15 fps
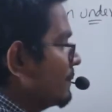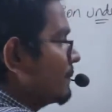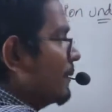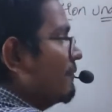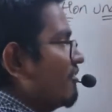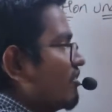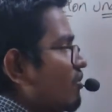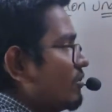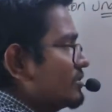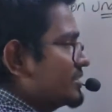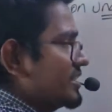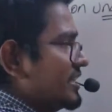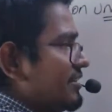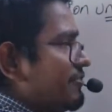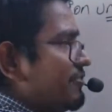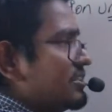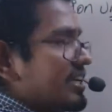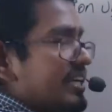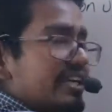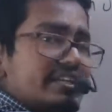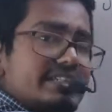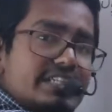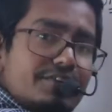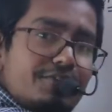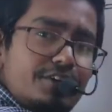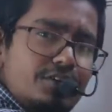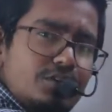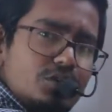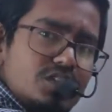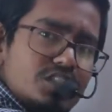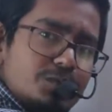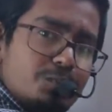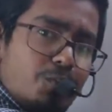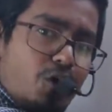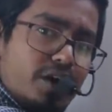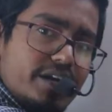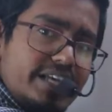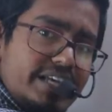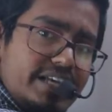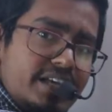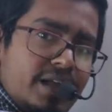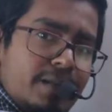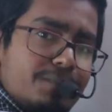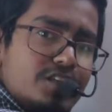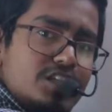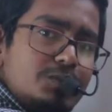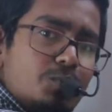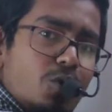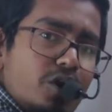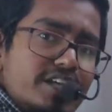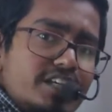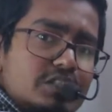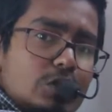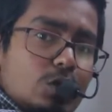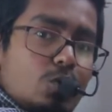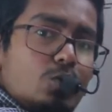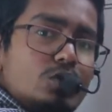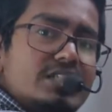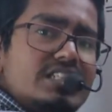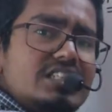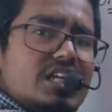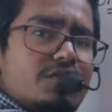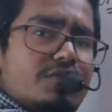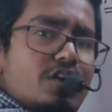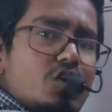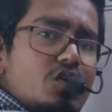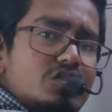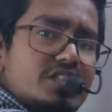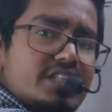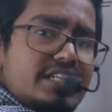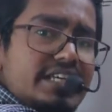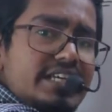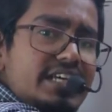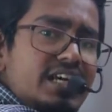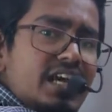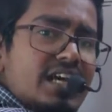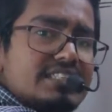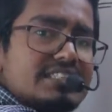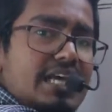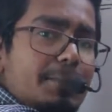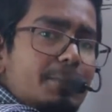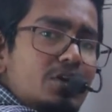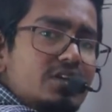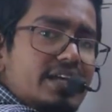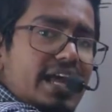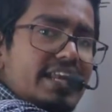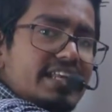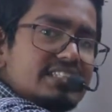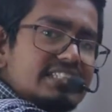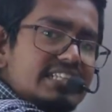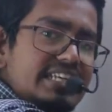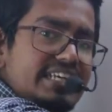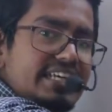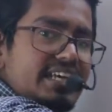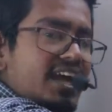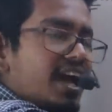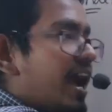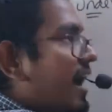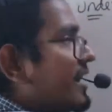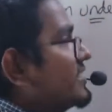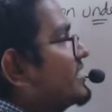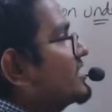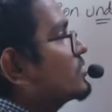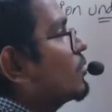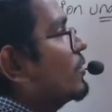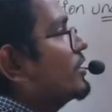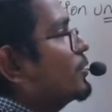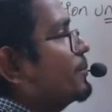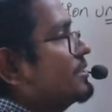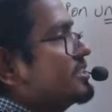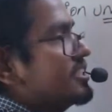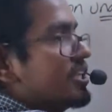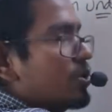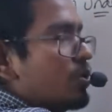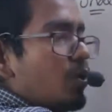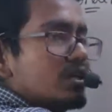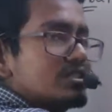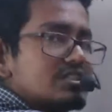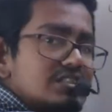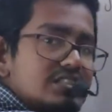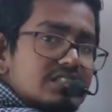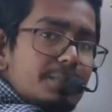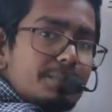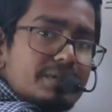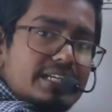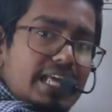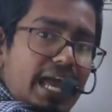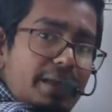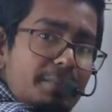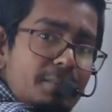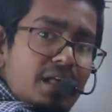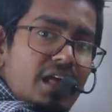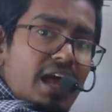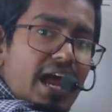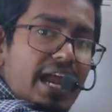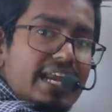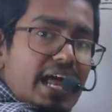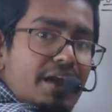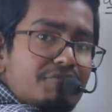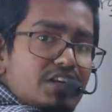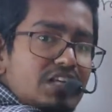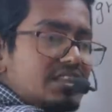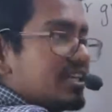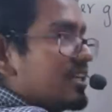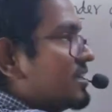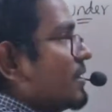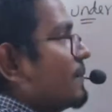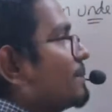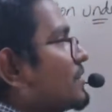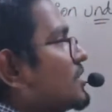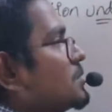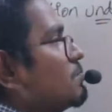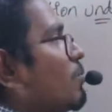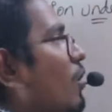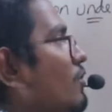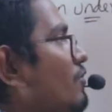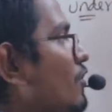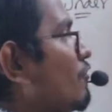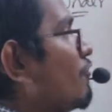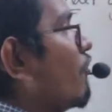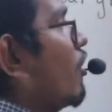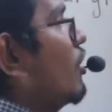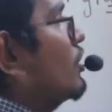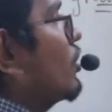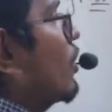the velocity which I have given to this body is losing that velocity simultaneously, and it is going to be 0 at some time, and after that this ball will fall